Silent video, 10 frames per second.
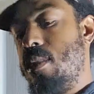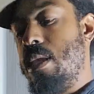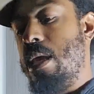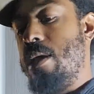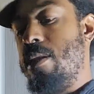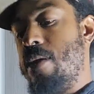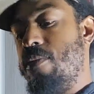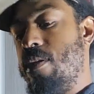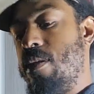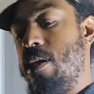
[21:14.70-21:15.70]
yeah,
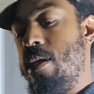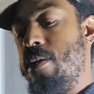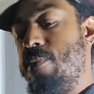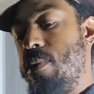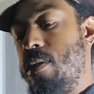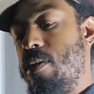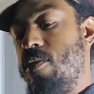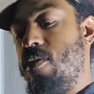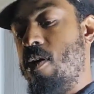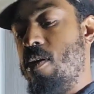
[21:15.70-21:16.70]
definitely
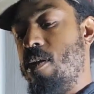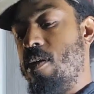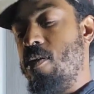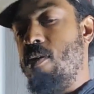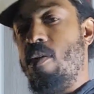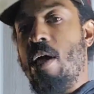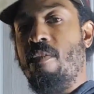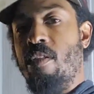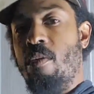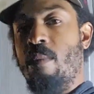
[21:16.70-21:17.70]
starting to
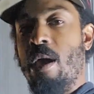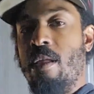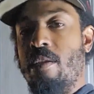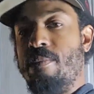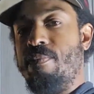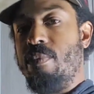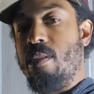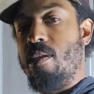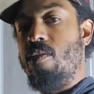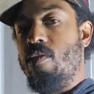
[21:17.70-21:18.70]
have a little bite
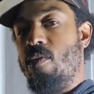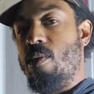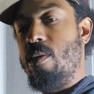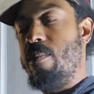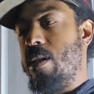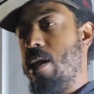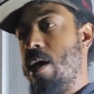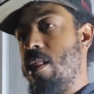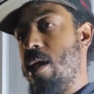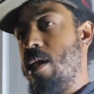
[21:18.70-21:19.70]
to it, but
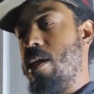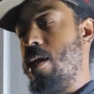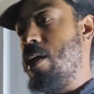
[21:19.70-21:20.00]
not like